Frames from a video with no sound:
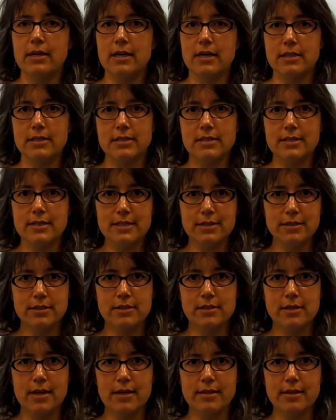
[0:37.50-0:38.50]
large
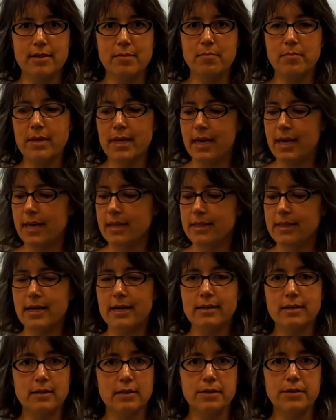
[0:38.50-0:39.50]
stickers on them, and
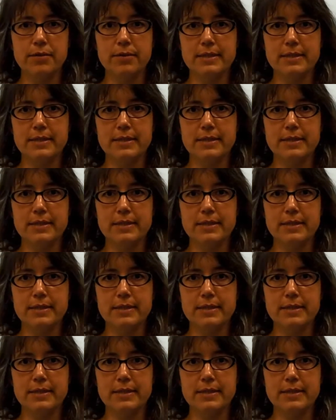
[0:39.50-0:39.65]
that glue